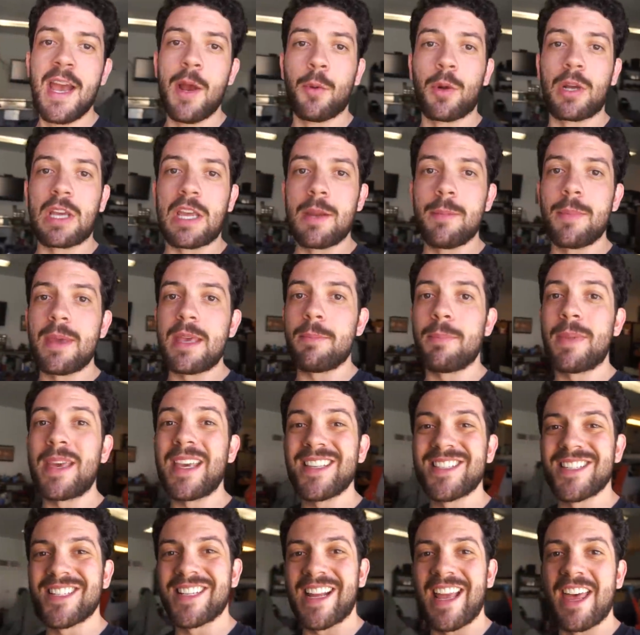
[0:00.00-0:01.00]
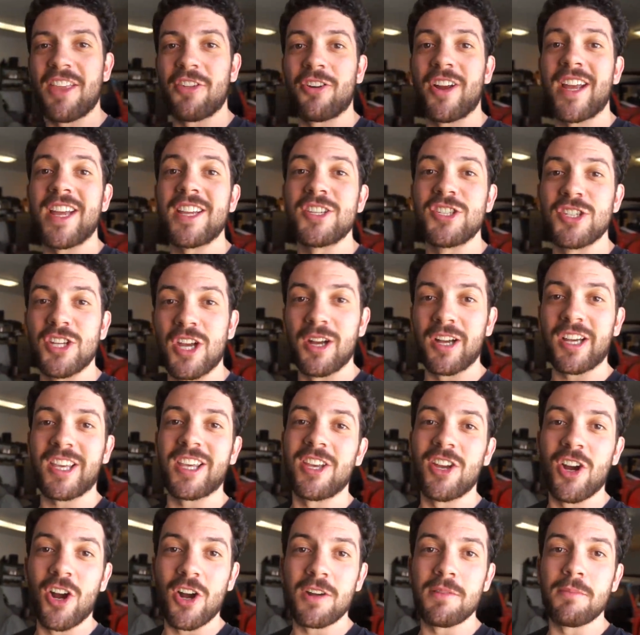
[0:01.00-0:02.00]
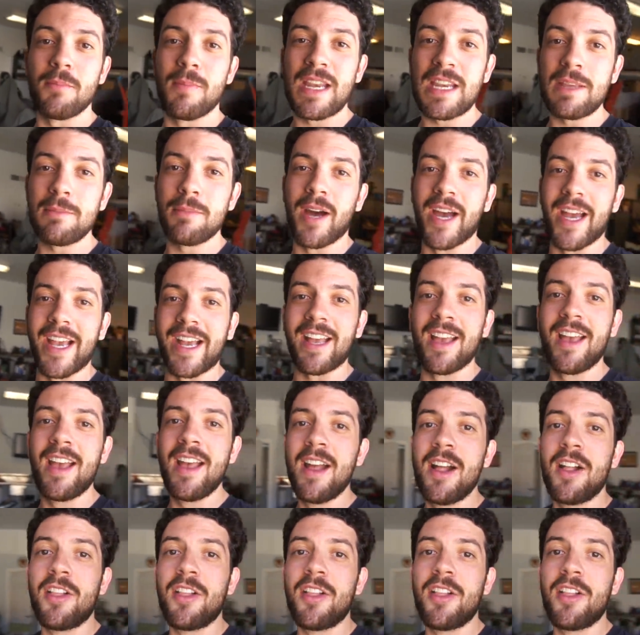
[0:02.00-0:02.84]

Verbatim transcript: We're going to be piecing together a junkyard mini bike.